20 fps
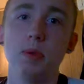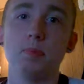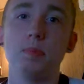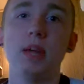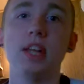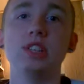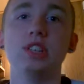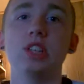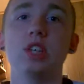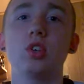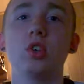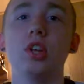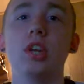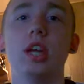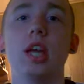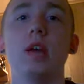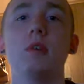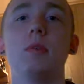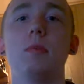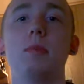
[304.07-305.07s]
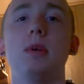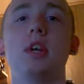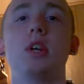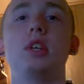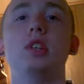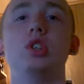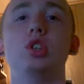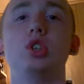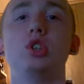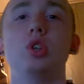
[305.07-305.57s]
be basically, it would be
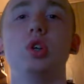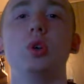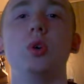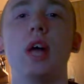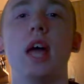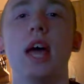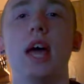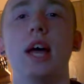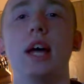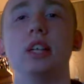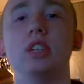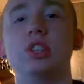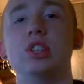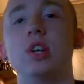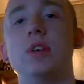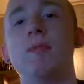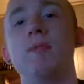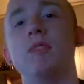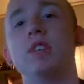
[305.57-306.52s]
construed as